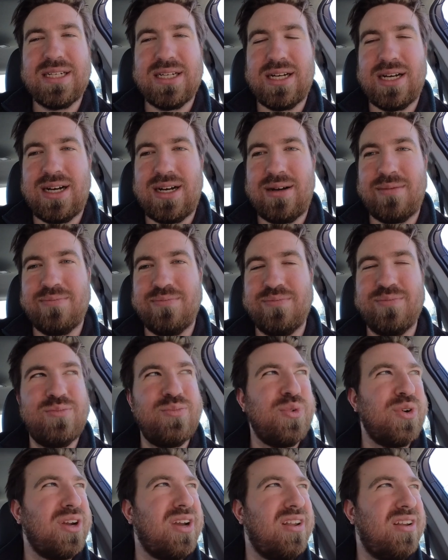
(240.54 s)

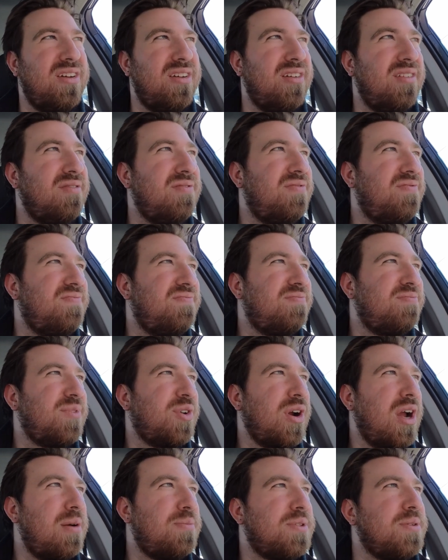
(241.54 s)
We're going to
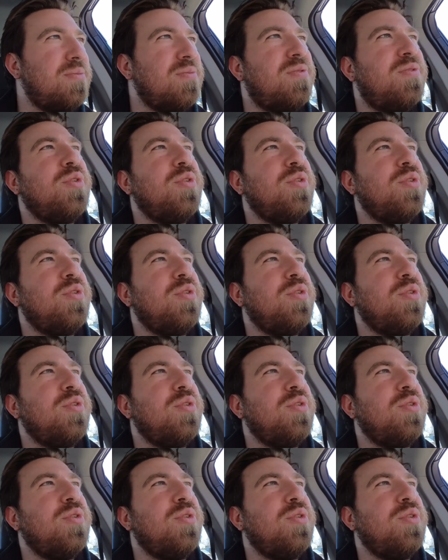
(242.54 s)
grab some